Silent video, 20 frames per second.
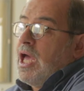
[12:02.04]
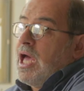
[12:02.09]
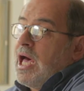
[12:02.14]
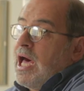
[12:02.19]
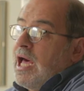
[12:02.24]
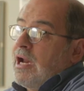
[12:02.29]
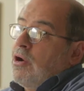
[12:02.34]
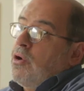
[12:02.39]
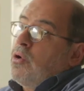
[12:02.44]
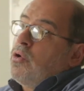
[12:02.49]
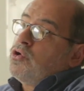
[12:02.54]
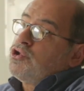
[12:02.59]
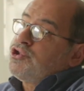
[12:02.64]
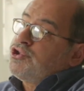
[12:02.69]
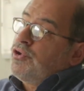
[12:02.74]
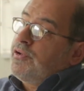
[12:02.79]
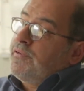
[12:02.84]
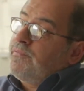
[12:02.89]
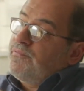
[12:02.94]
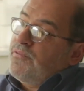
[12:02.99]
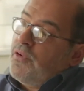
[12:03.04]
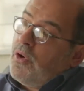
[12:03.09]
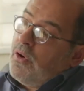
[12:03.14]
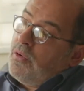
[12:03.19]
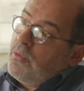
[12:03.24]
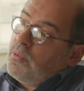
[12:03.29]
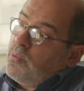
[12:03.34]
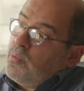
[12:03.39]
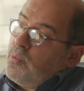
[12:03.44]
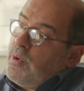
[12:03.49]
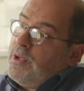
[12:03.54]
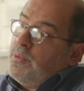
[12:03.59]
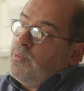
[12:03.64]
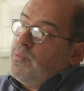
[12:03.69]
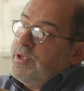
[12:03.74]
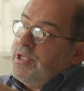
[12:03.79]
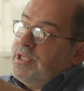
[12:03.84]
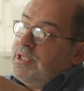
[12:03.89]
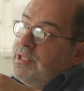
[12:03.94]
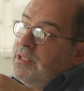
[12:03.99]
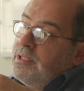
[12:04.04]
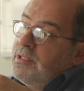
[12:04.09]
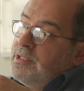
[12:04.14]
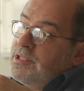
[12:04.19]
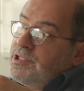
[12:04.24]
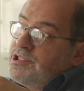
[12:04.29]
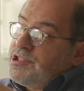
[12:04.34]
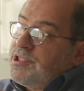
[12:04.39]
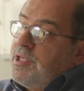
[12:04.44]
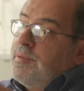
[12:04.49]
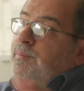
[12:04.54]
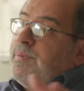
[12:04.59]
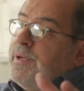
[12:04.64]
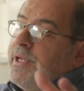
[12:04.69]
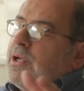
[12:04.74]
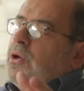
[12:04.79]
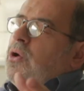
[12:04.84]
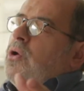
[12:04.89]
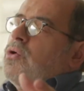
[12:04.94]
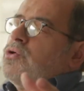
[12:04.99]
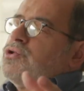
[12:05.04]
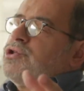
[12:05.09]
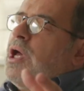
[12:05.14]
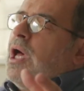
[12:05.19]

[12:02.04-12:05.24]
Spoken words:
are also involved when we simply close